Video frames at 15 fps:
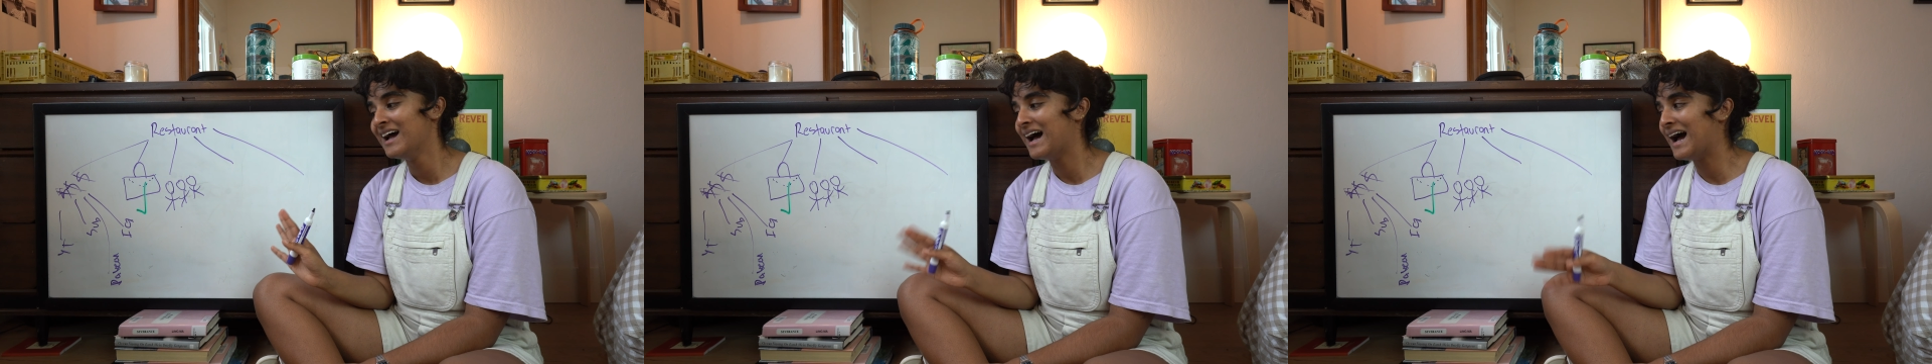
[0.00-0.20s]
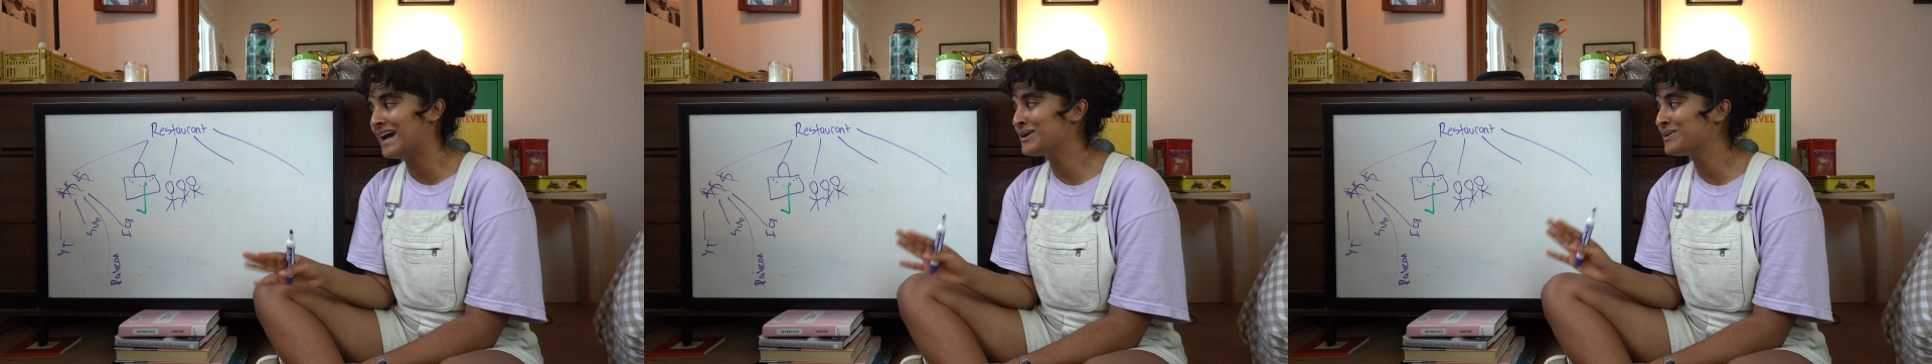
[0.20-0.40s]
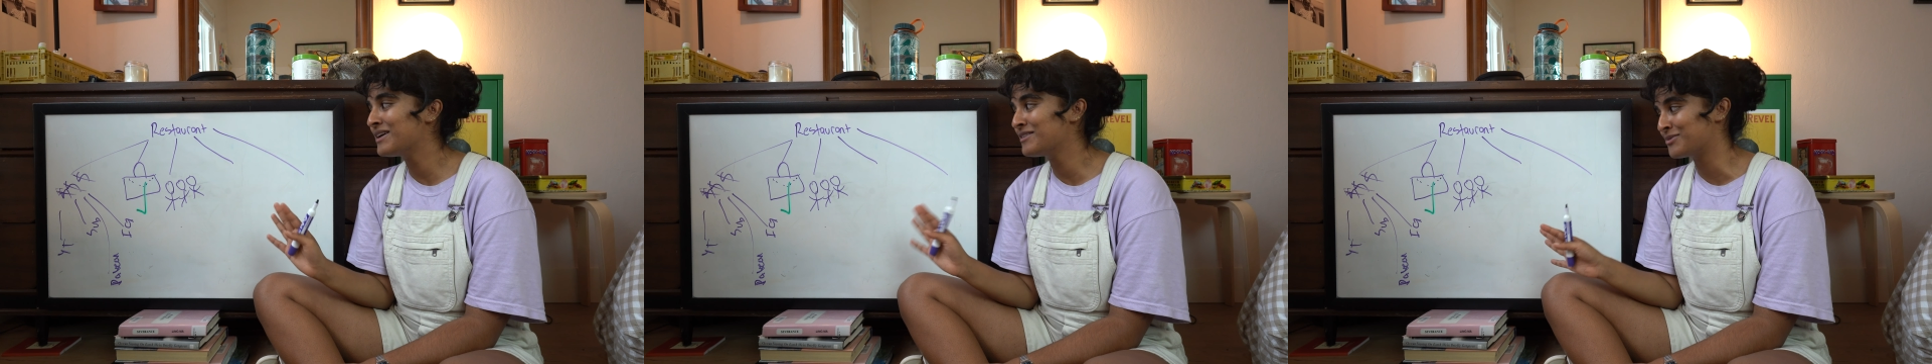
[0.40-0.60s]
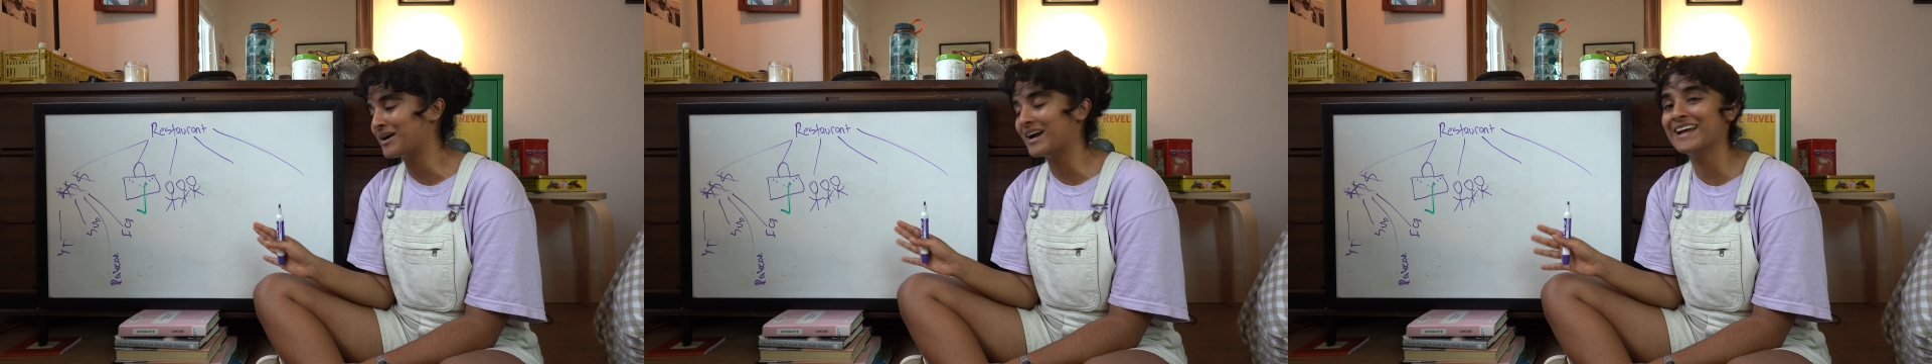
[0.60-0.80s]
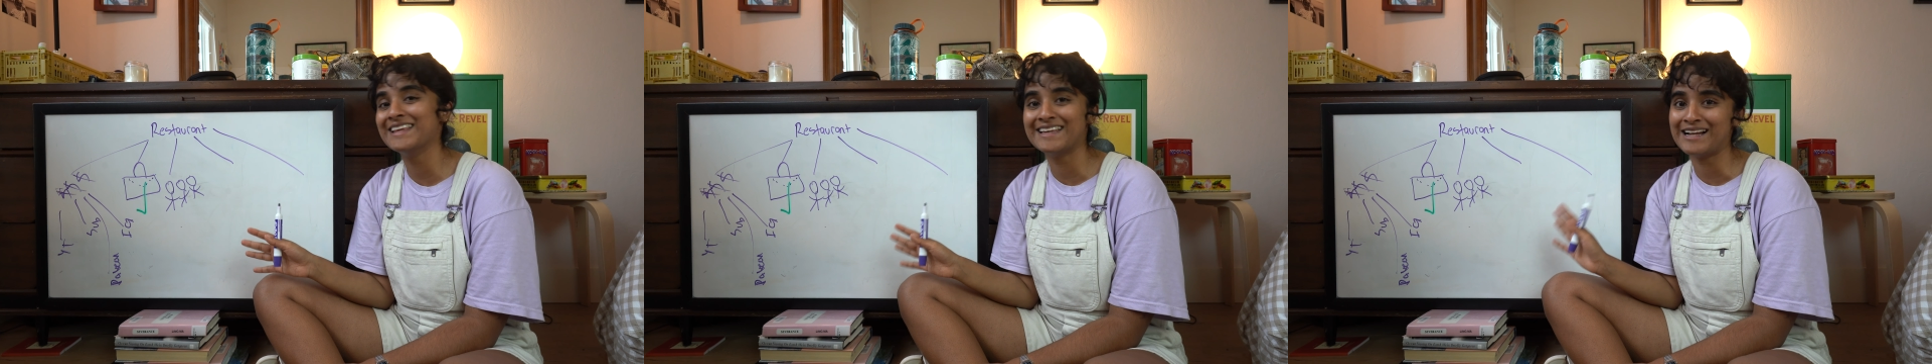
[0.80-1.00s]
I don't have
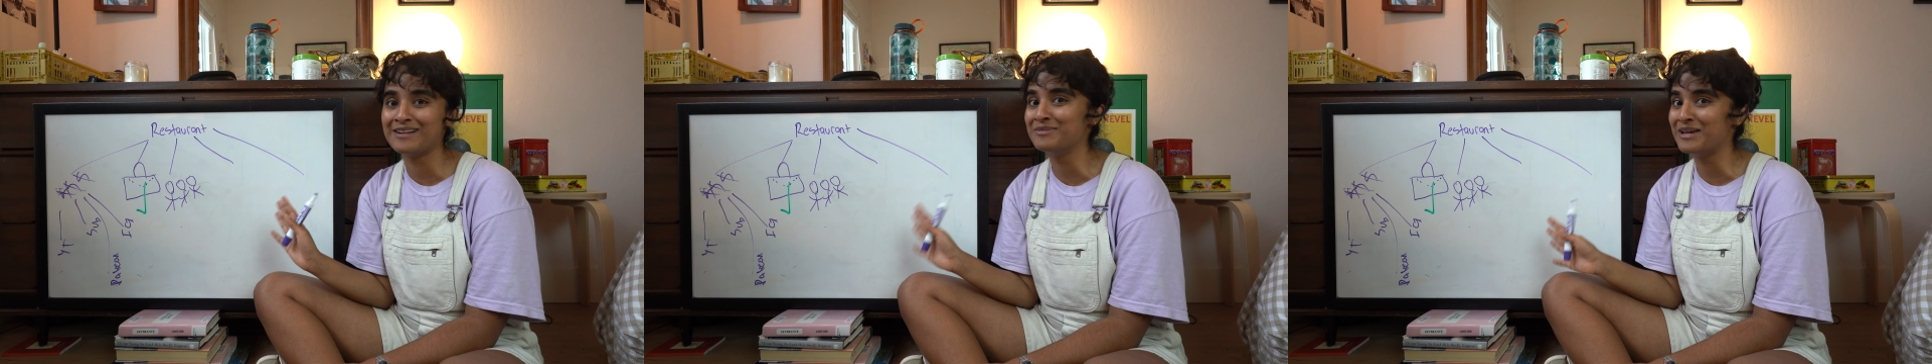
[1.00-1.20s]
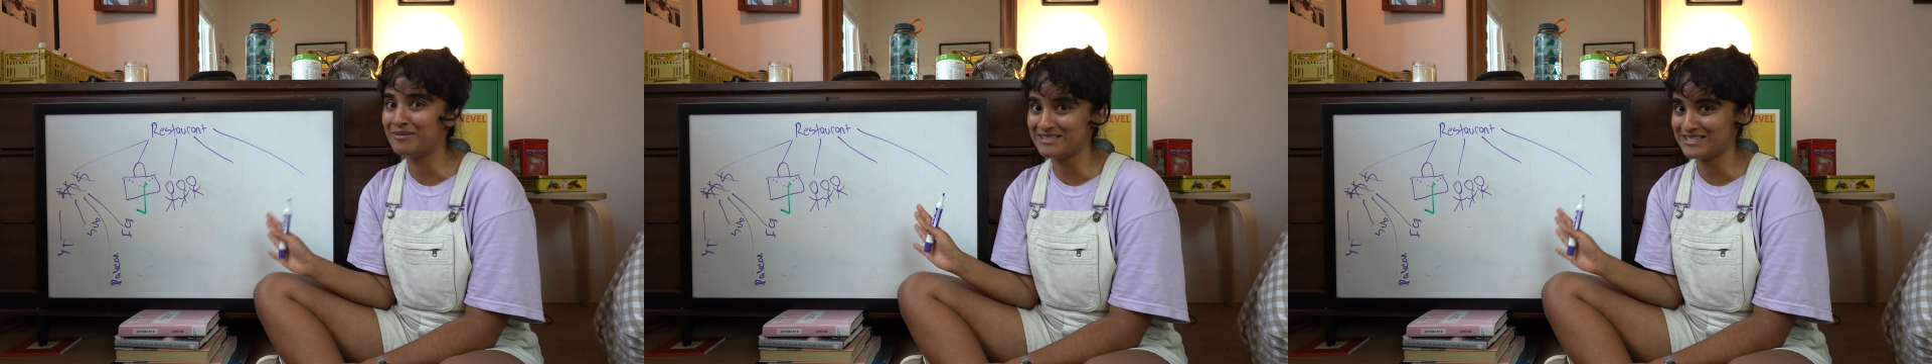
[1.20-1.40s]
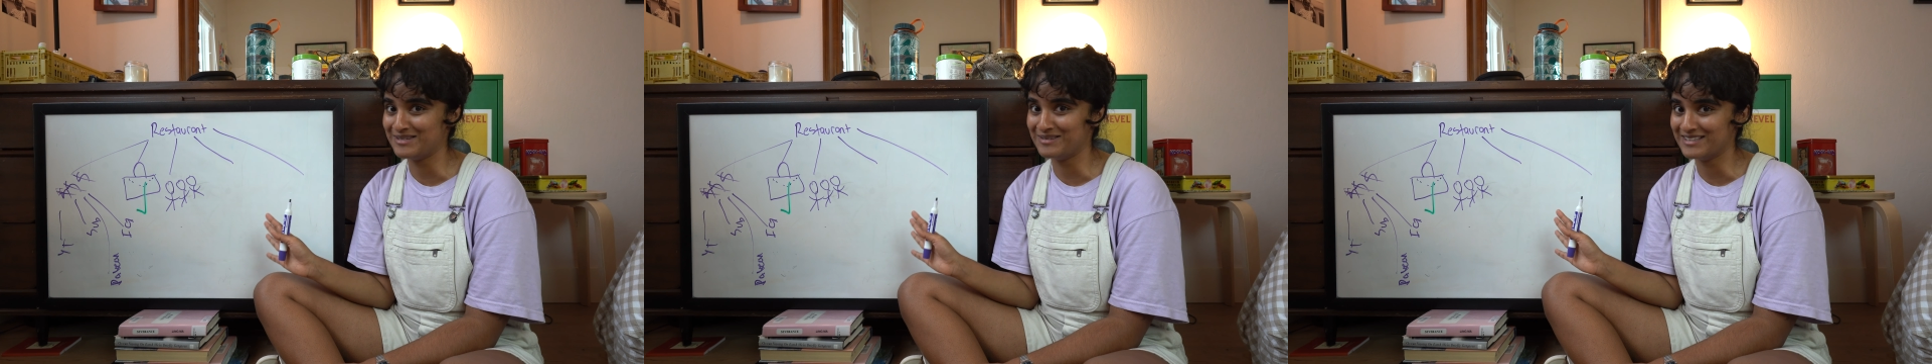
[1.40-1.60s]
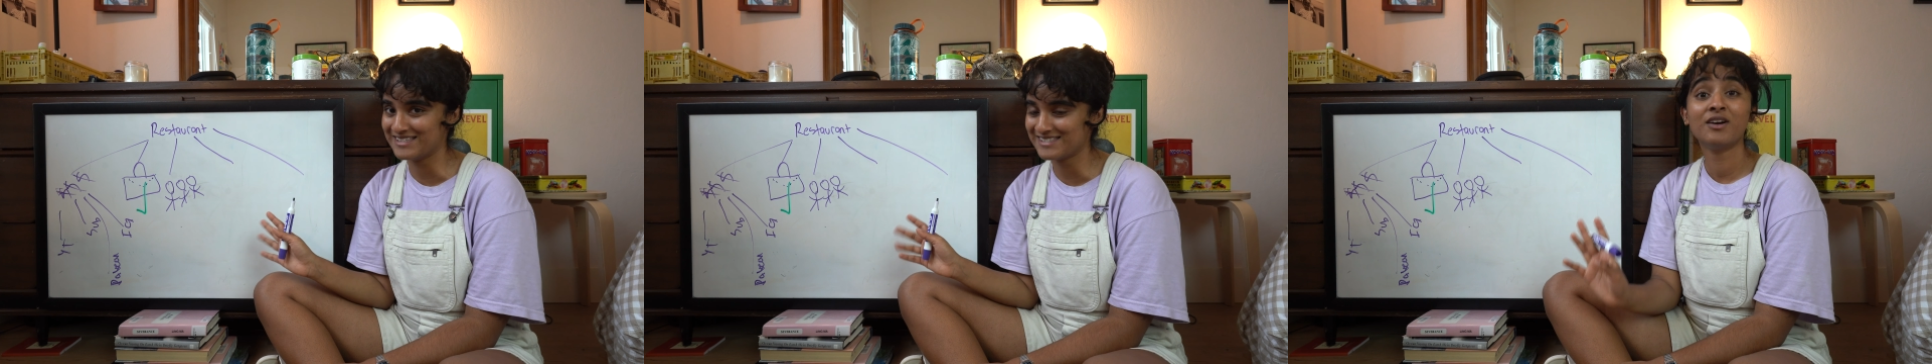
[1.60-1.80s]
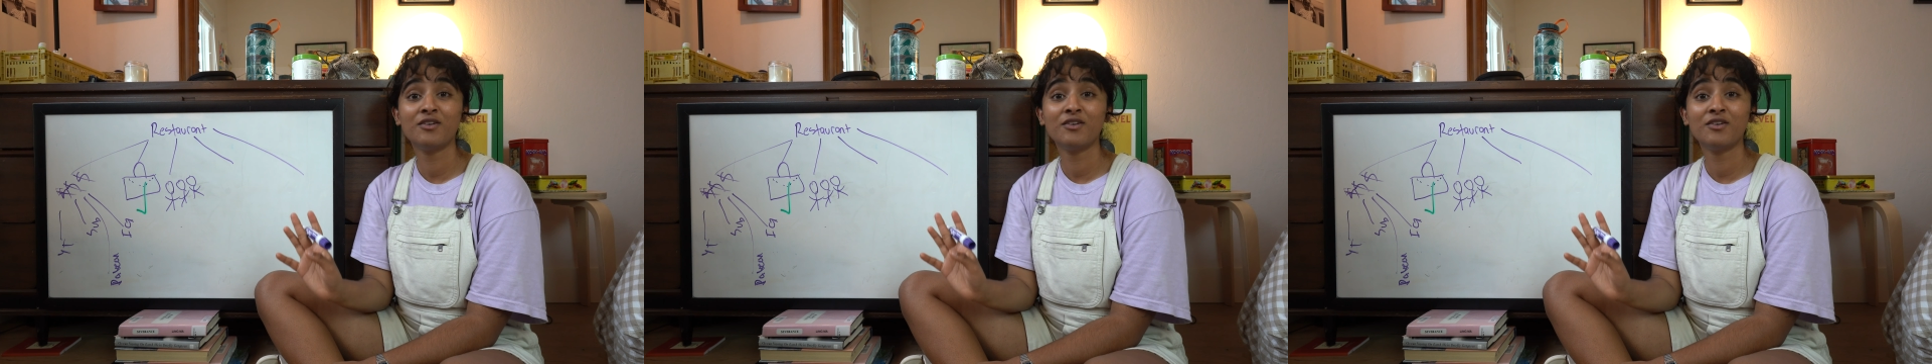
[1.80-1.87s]
worry that I'll be able to do this.